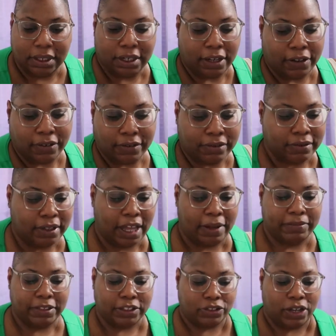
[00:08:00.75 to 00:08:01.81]
you know,
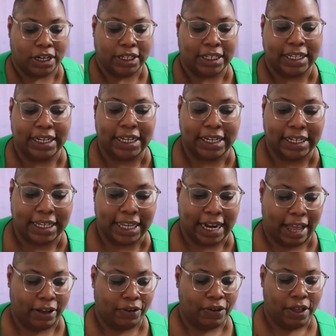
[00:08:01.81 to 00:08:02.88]
I'm just trying to get in and
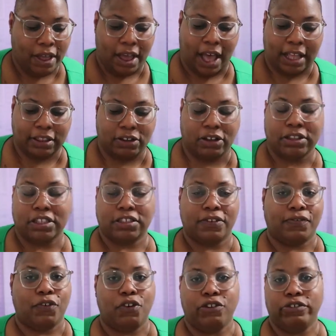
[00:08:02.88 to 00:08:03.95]
get out. I thought the
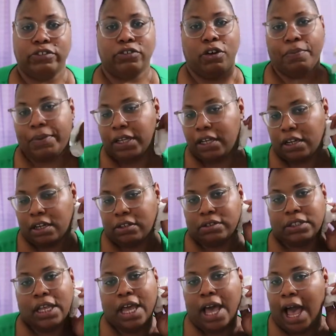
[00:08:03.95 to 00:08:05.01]
Sephora was gonna be
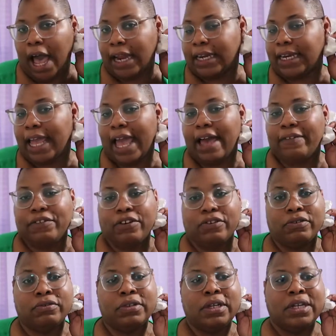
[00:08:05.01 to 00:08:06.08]
close. I didn't have
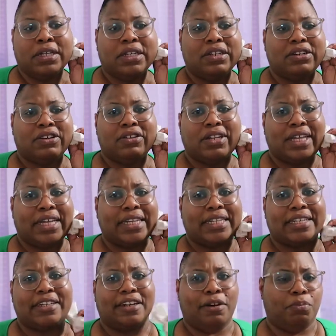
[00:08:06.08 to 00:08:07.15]
on, you know,
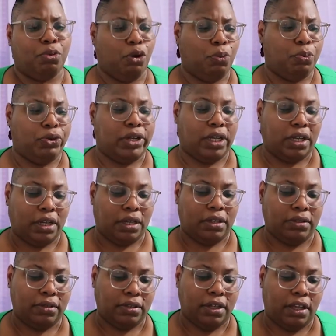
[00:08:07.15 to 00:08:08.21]
like appropriate
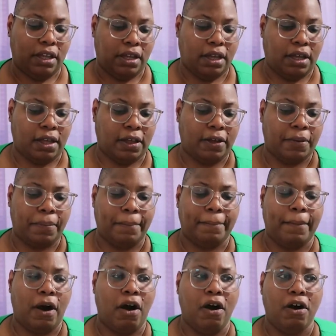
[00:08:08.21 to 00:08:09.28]

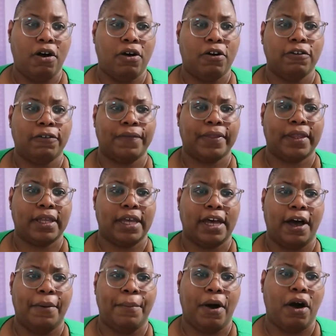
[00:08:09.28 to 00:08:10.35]
mall
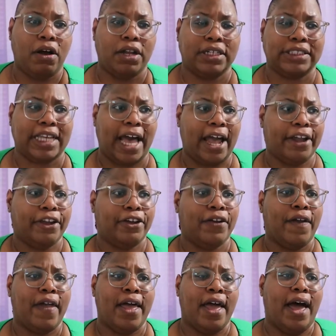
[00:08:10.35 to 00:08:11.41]
attire.
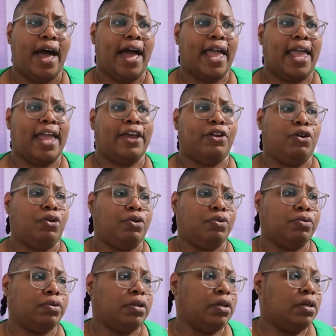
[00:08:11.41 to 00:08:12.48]
I had
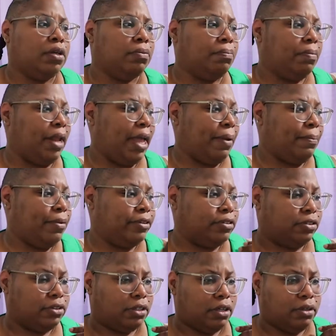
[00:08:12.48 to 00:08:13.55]
on black
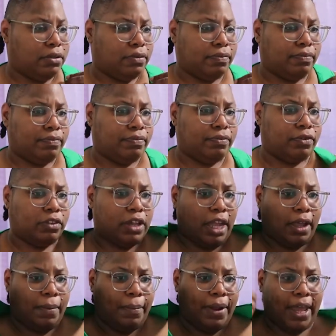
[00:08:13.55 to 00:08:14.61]
muscle shirt,
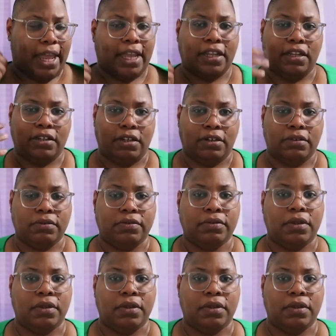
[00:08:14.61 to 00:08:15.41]
like a black, you know,